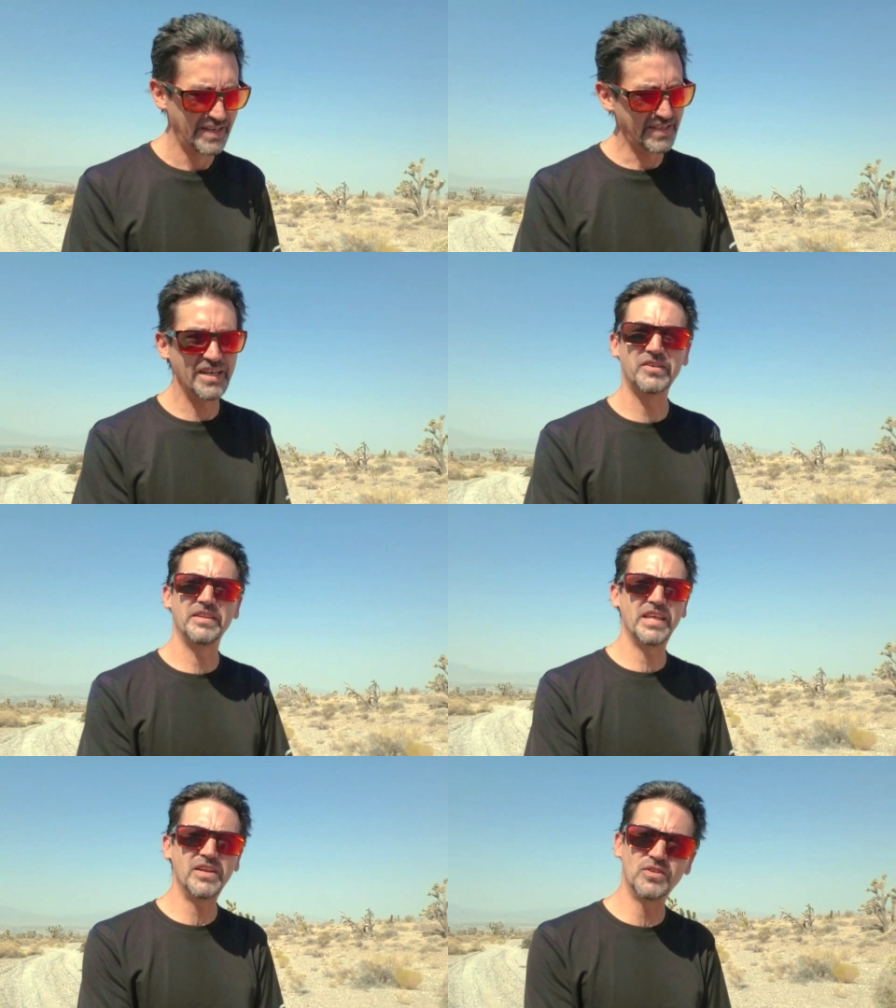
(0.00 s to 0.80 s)
And
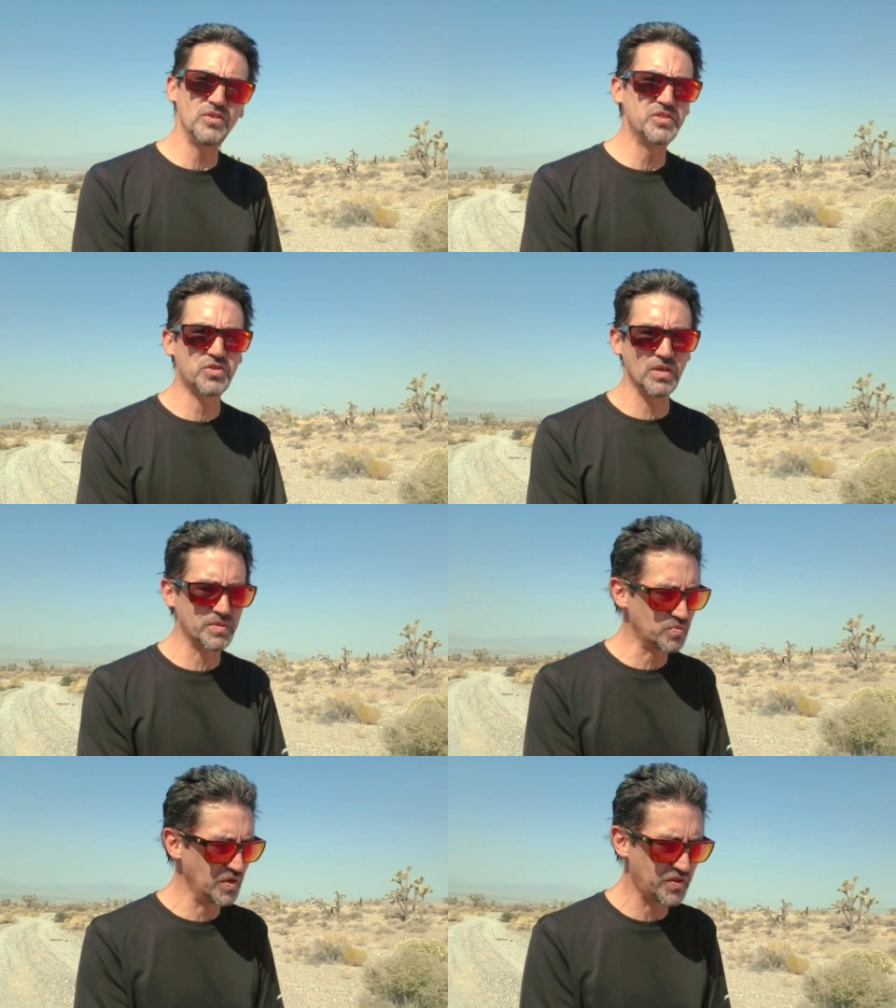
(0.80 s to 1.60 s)
that includes
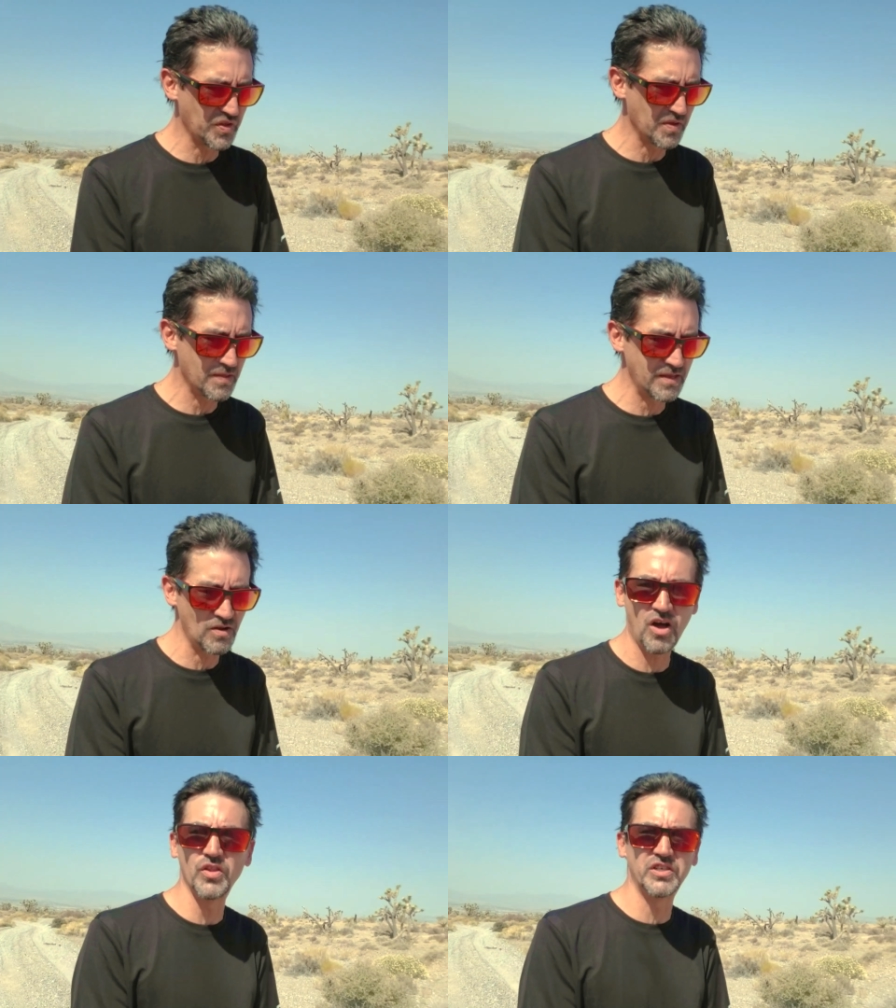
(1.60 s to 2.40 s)
trips with, you know,
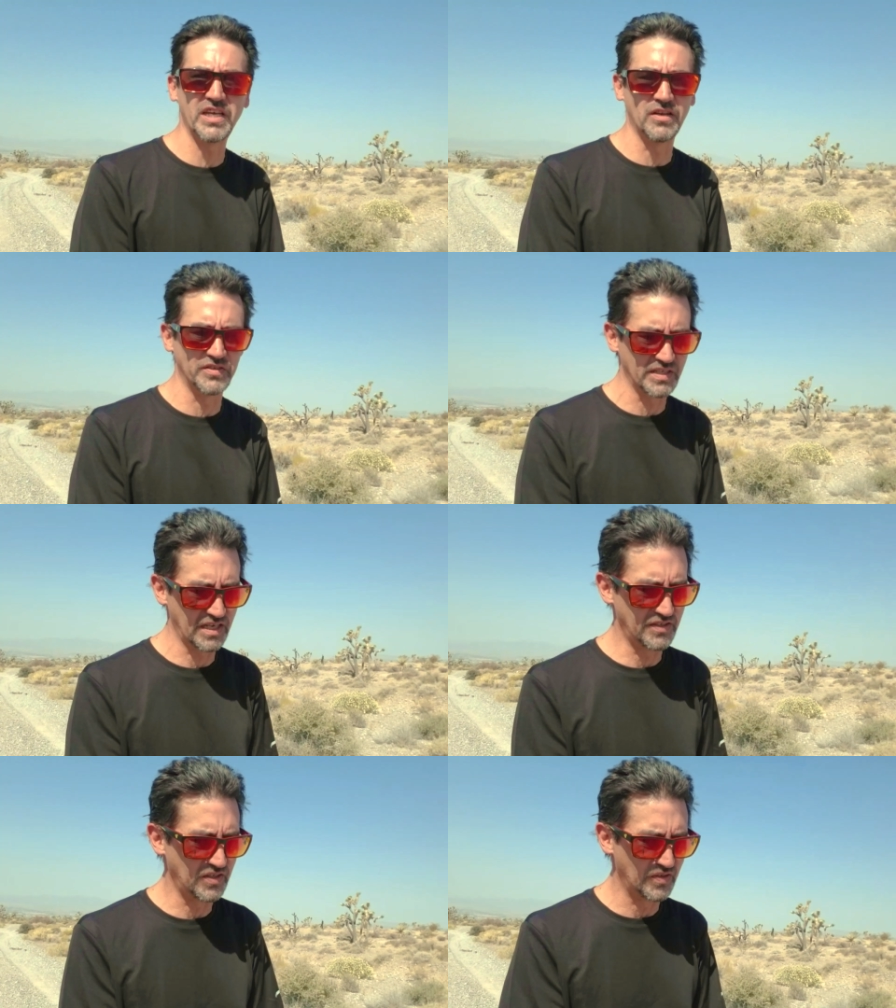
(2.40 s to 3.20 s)
all the channels that I
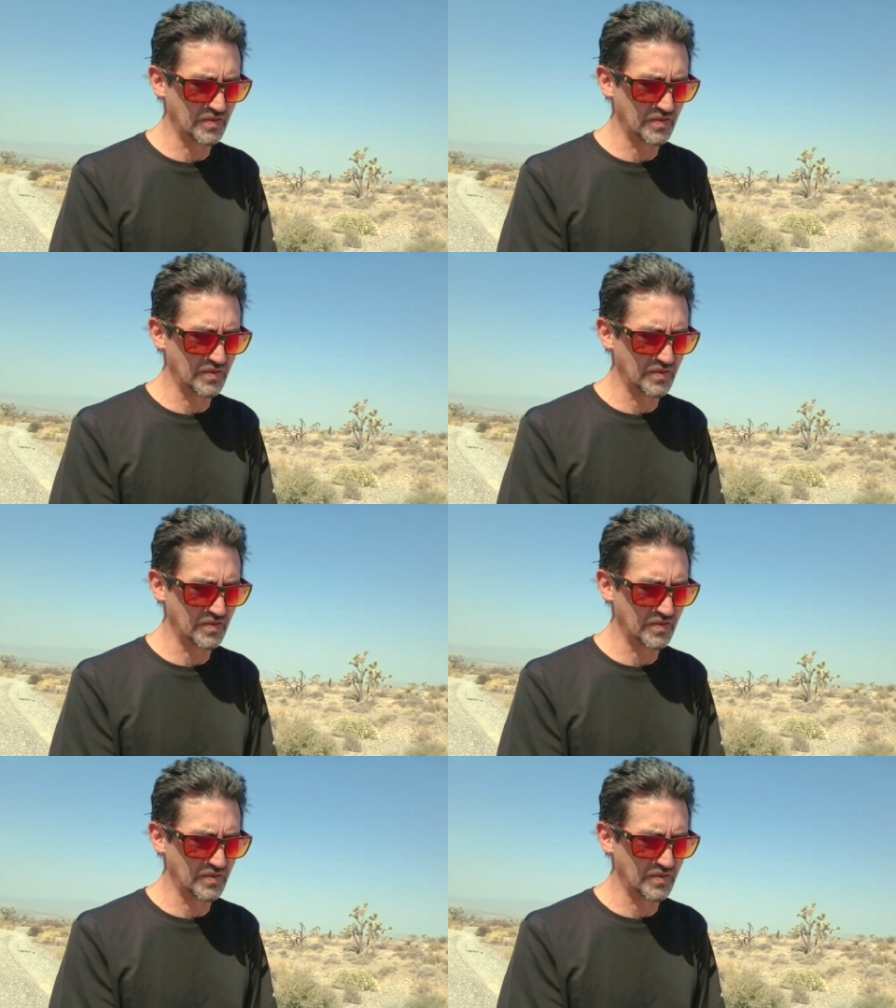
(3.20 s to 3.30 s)
do